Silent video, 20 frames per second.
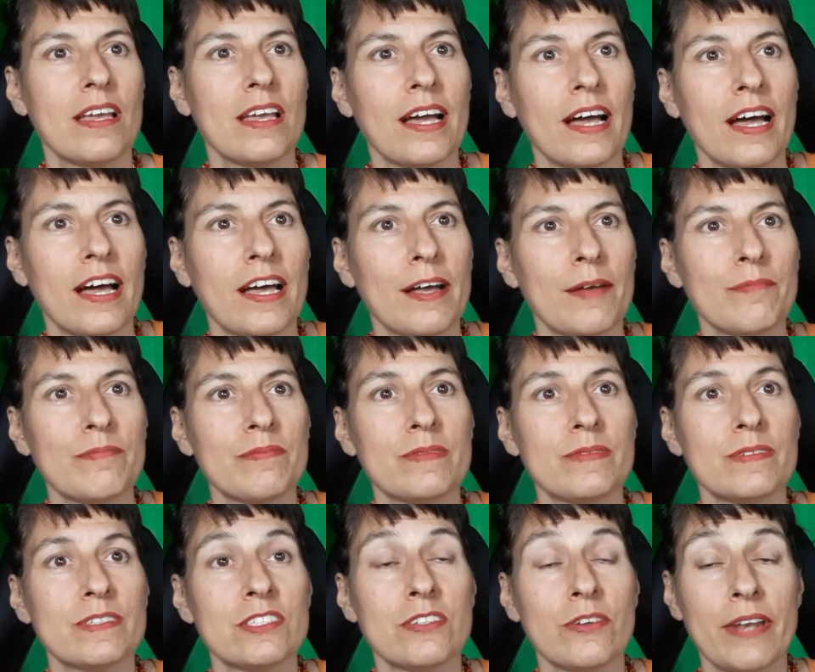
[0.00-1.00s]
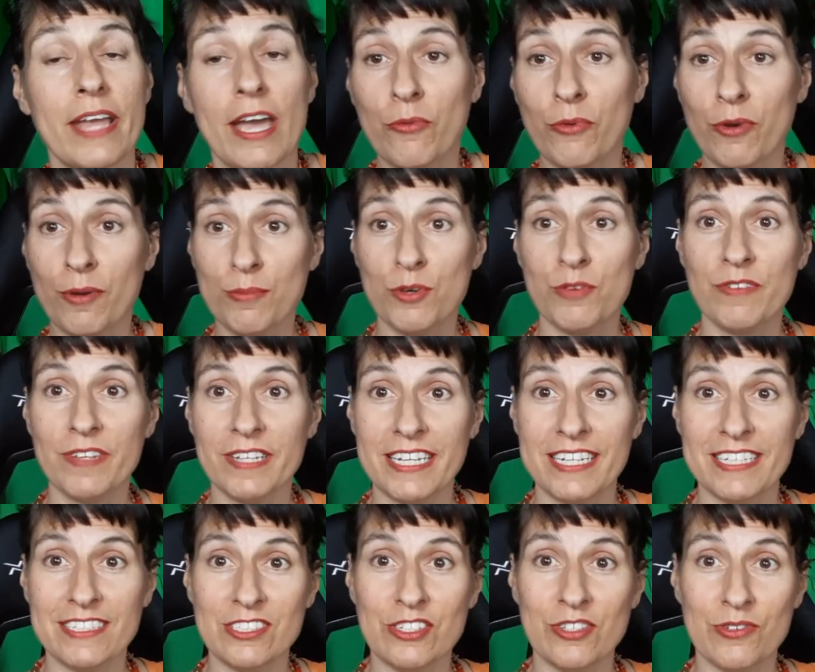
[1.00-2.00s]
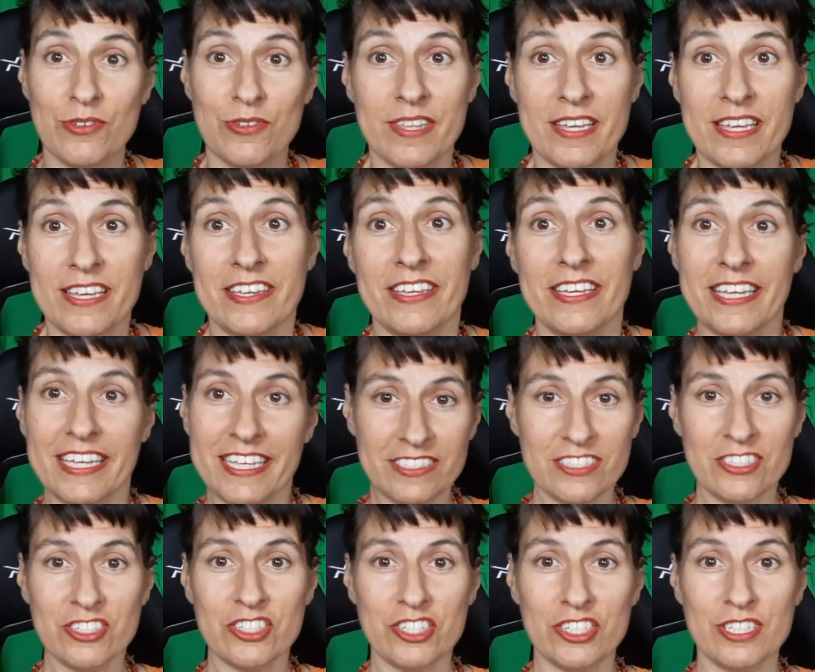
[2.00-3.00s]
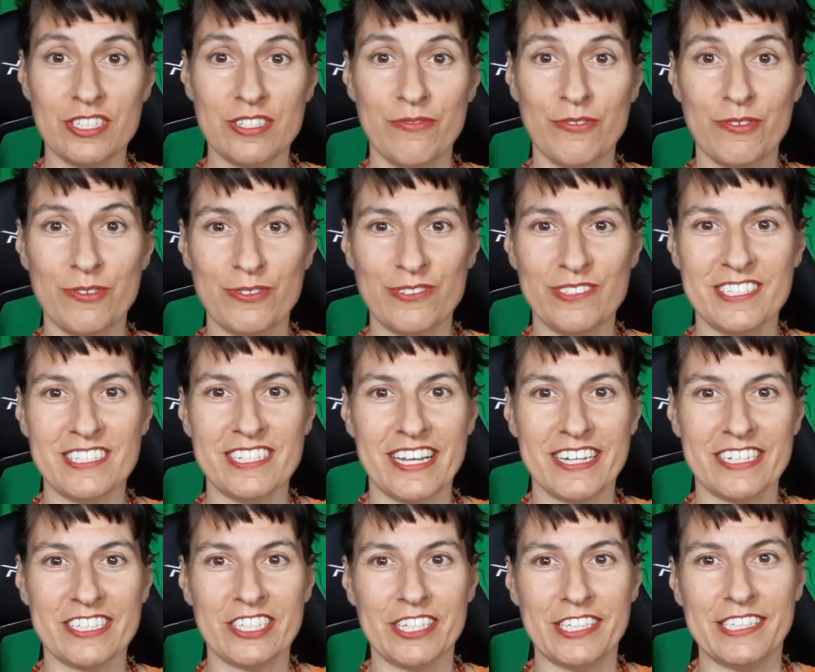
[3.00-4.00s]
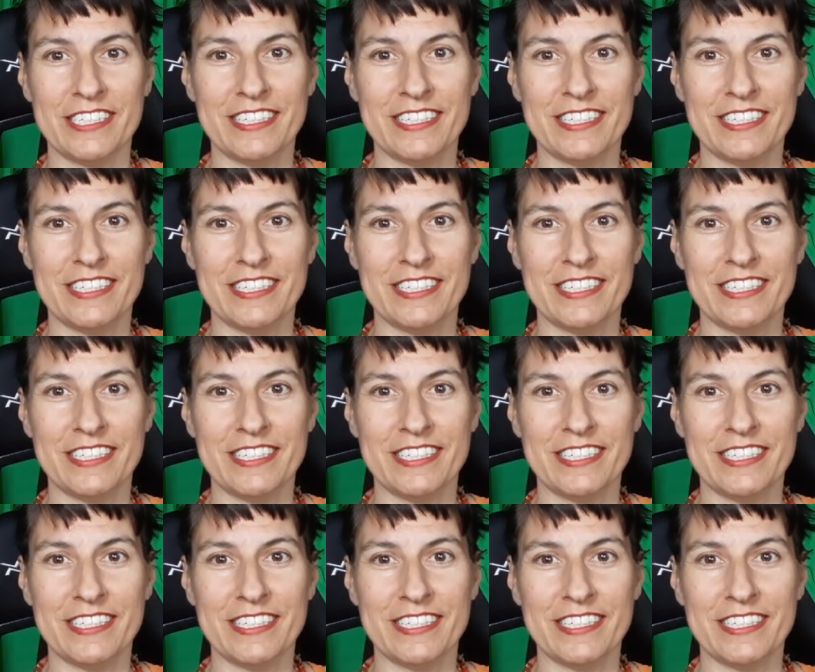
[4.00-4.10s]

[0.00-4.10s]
So now we're moving into the It's Just Food section.